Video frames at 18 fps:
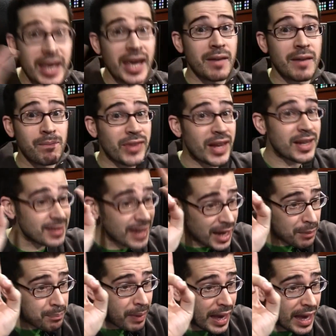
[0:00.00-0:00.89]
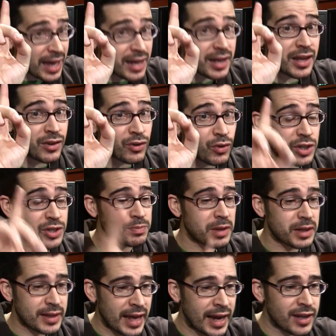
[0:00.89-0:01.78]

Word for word: Again, that's not a paid endorsement.